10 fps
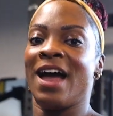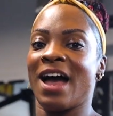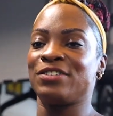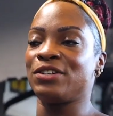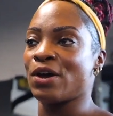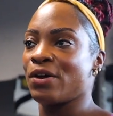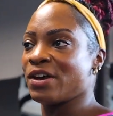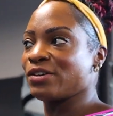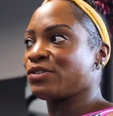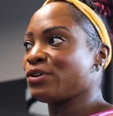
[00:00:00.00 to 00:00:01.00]
As you know,
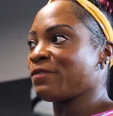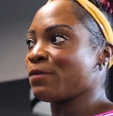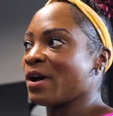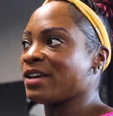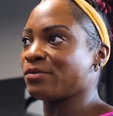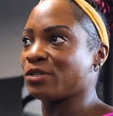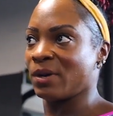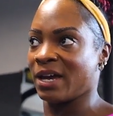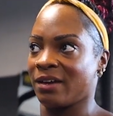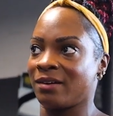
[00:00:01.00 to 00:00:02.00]
there's two different ways of
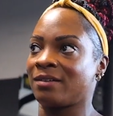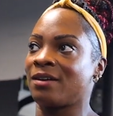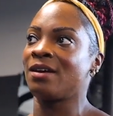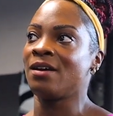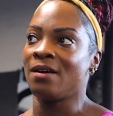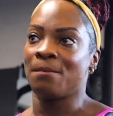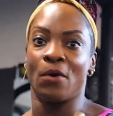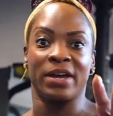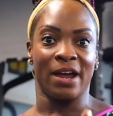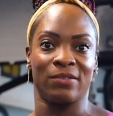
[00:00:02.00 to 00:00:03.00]
doing
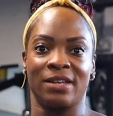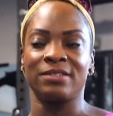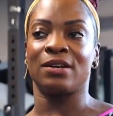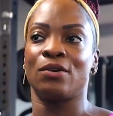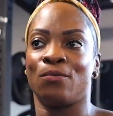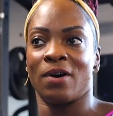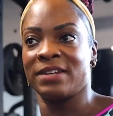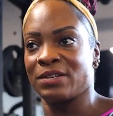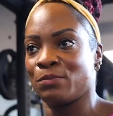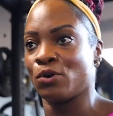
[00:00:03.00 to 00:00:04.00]
Bulgarians. One
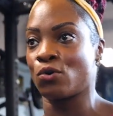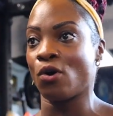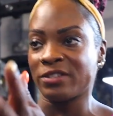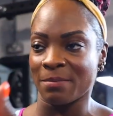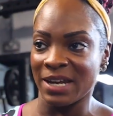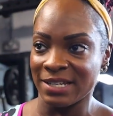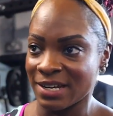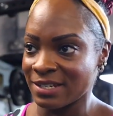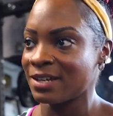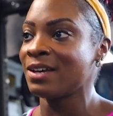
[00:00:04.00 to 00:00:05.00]
that's more quad
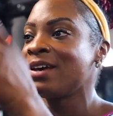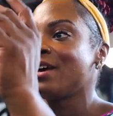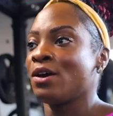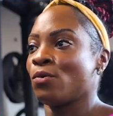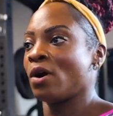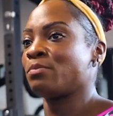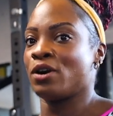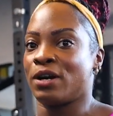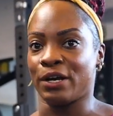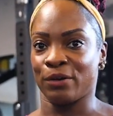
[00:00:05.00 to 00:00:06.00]
dominated, one more
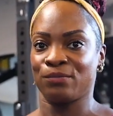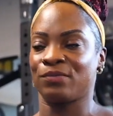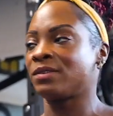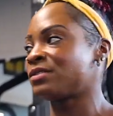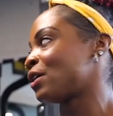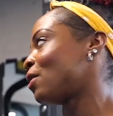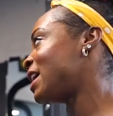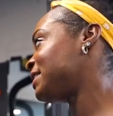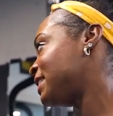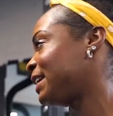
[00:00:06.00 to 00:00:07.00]
glute. So
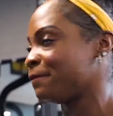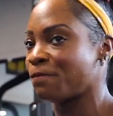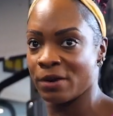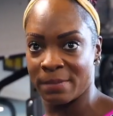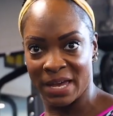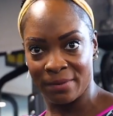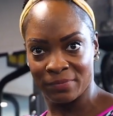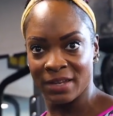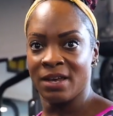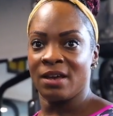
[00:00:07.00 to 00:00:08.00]
I did lean forward a bit
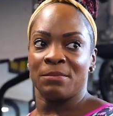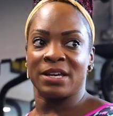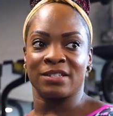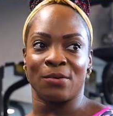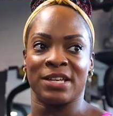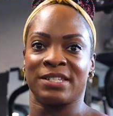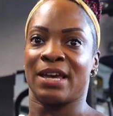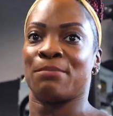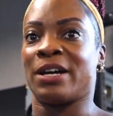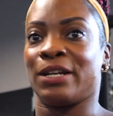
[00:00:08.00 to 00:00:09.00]
because I wanted to
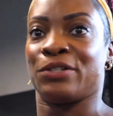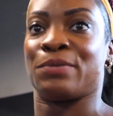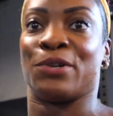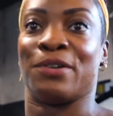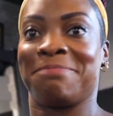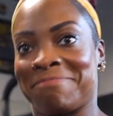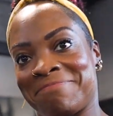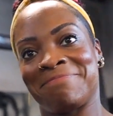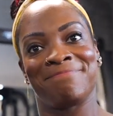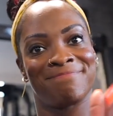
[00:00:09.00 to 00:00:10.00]
hit my glutes more.
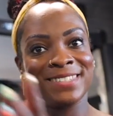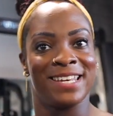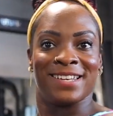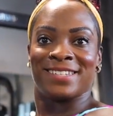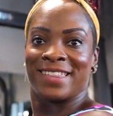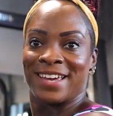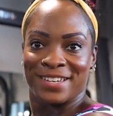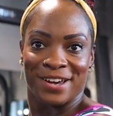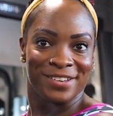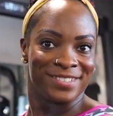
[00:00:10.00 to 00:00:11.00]
So there
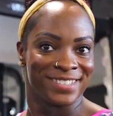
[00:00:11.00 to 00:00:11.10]
you go.